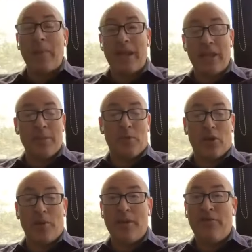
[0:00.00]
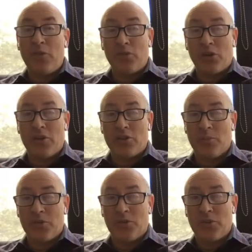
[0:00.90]
many of um, them are going to be future
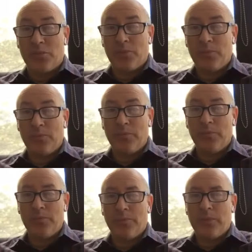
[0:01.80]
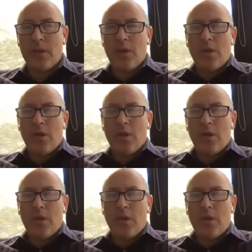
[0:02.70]
customers too. Yeah,